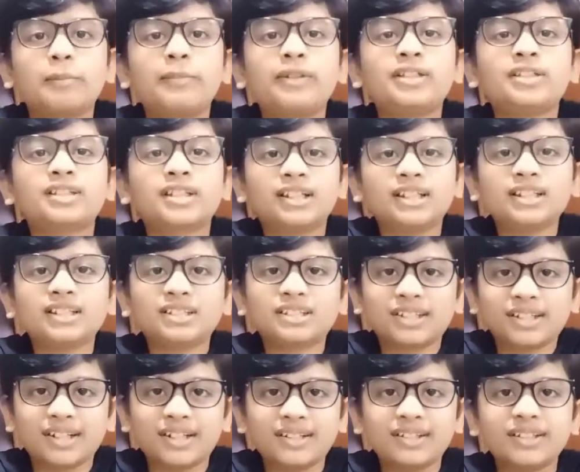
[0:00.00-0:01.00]
Miss Honey
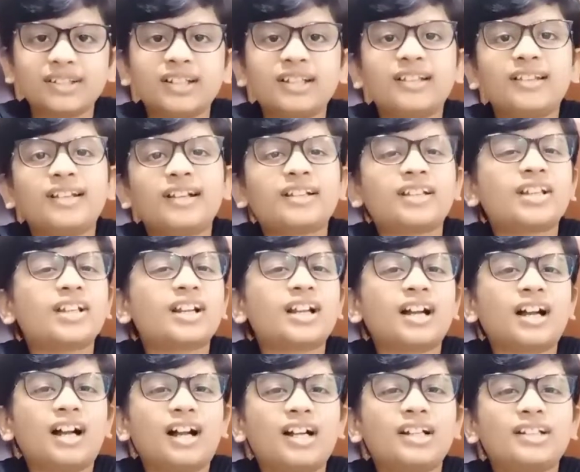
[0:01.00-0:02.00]
said that
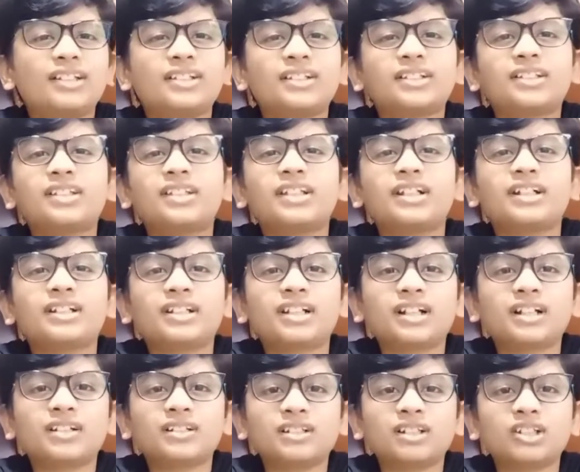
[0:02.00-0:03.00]
her aunt
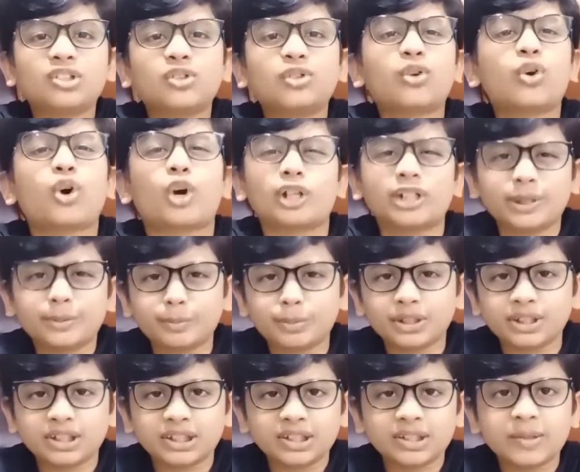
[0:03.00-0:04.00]
treated her
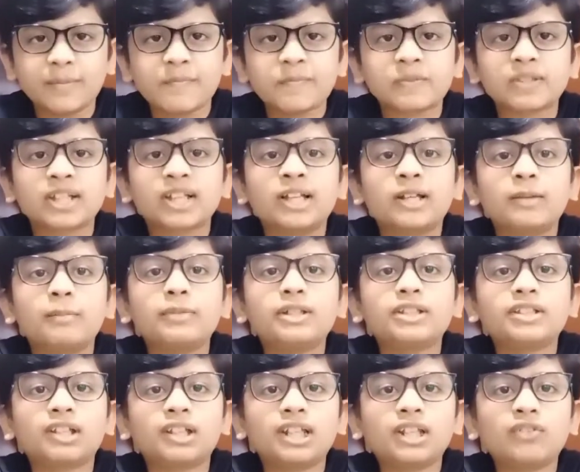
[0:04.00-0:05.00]
horribly.
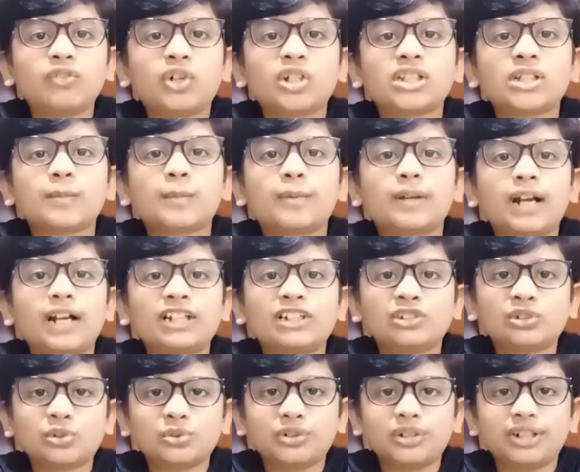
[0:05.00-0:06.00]
Miss Honey was a
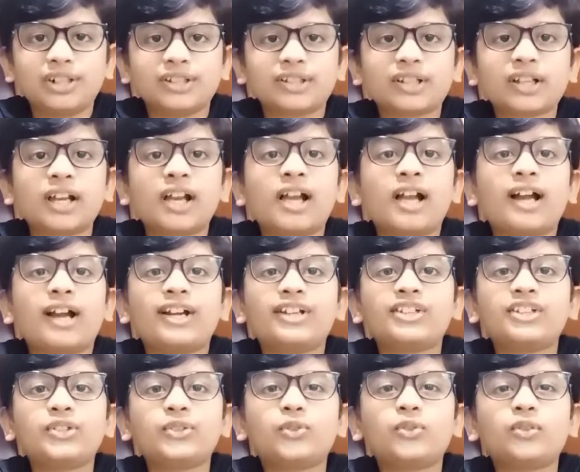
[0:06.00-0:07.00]
bright student
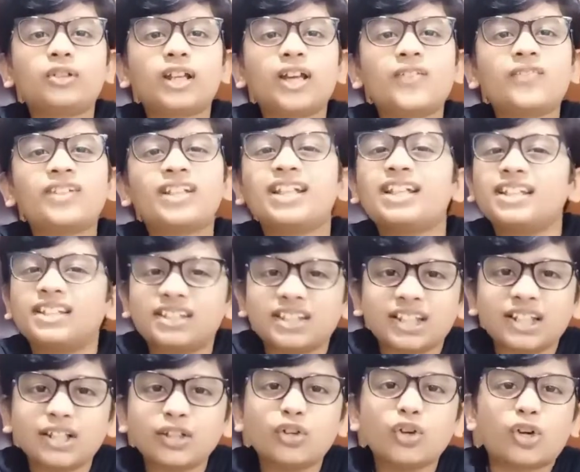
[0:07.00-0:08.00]
and she could have
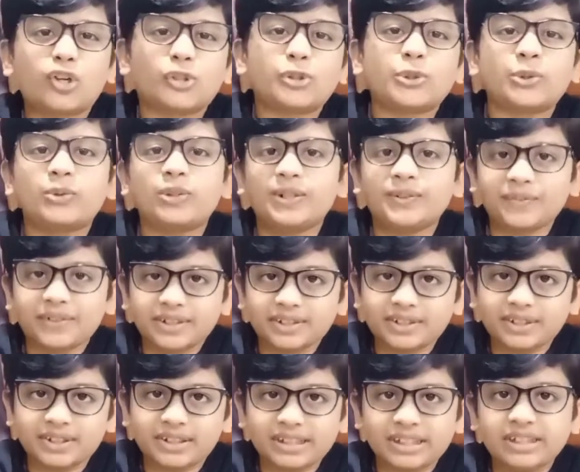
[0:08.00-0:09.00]
easily gone to
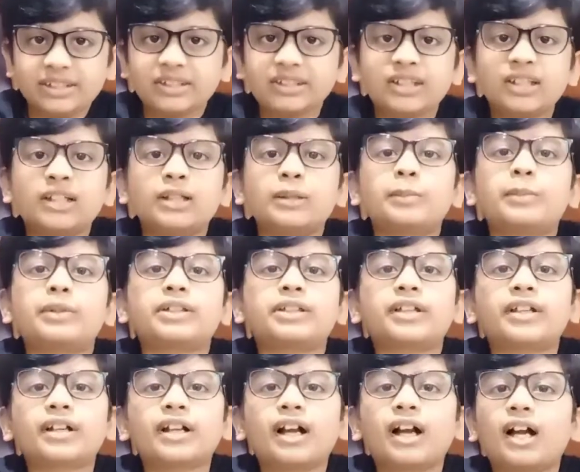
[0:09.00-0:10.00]
university,
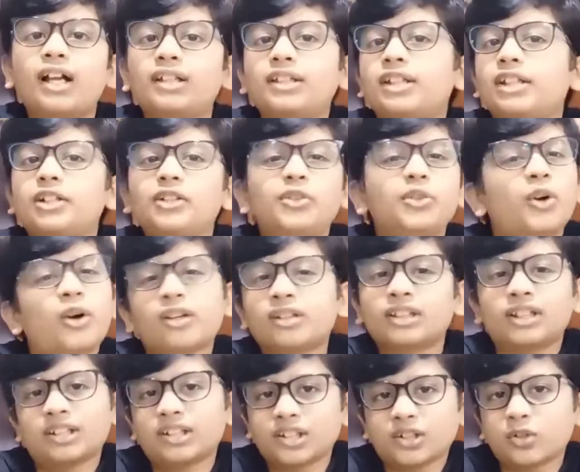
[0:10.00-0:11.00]
but her aunt did
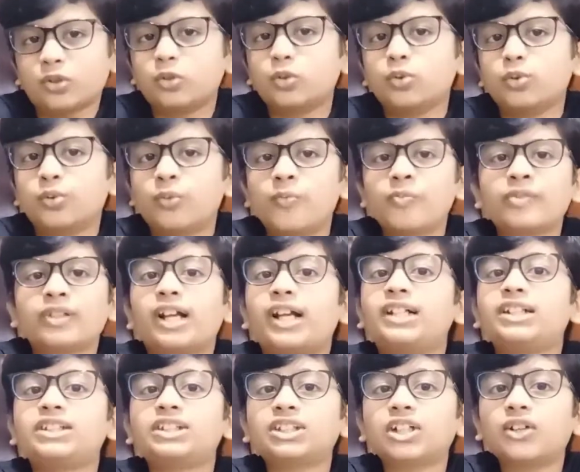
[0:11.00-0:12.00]
not let her go,
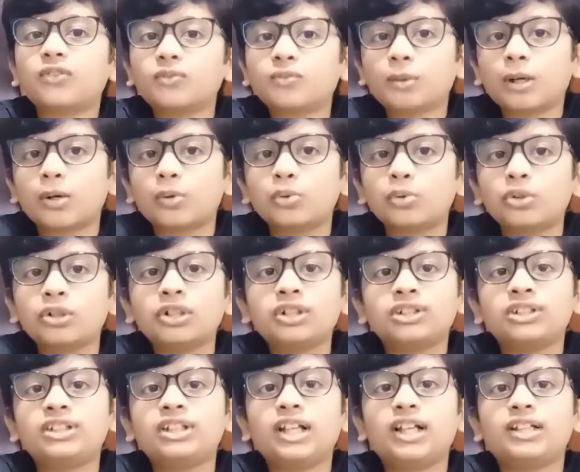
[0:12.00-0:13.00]
and somehow
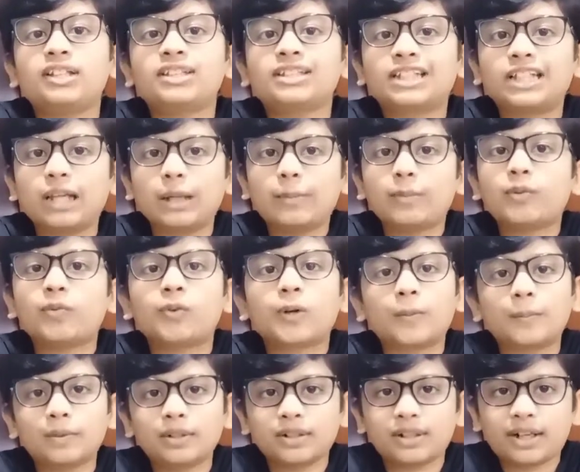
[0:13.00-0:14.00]
she escaped
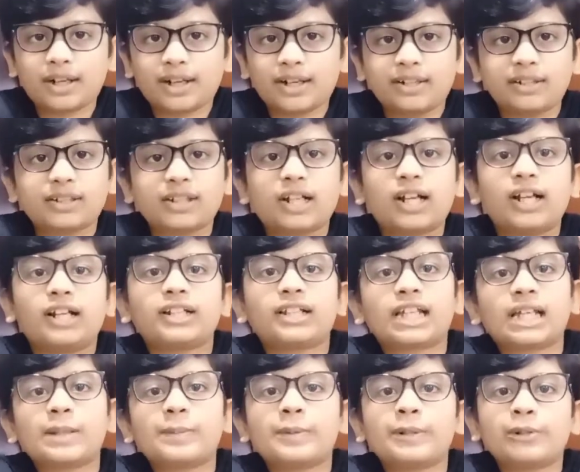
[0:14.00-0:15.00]
from her aunt
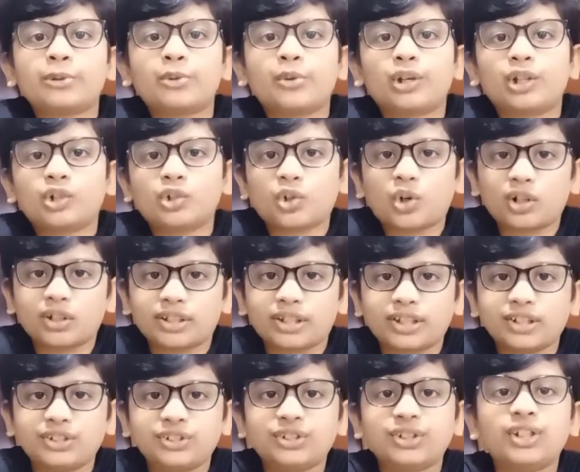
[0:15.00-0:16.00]
and came into her
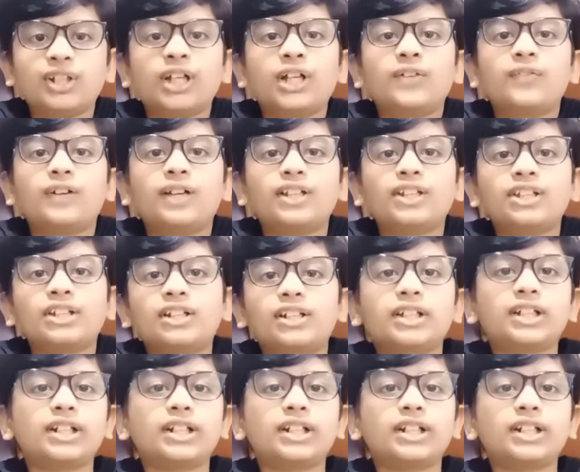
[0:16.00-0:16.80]
cottage where she